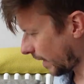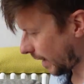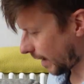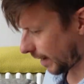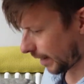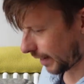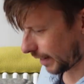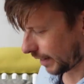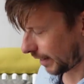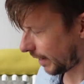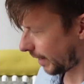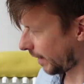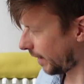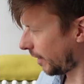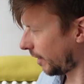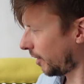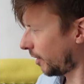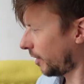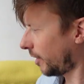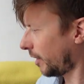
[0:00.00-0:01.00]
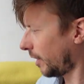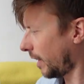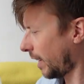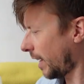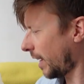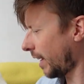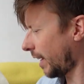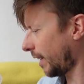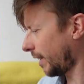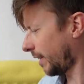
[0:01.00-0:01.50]
that is
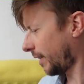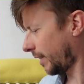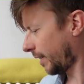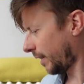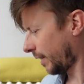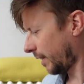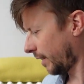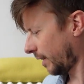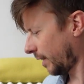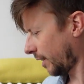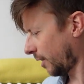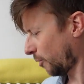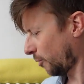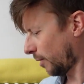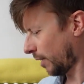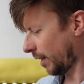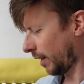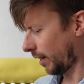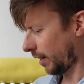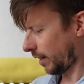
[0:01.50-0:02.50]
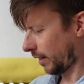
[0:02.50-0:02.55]
it. Oh wait,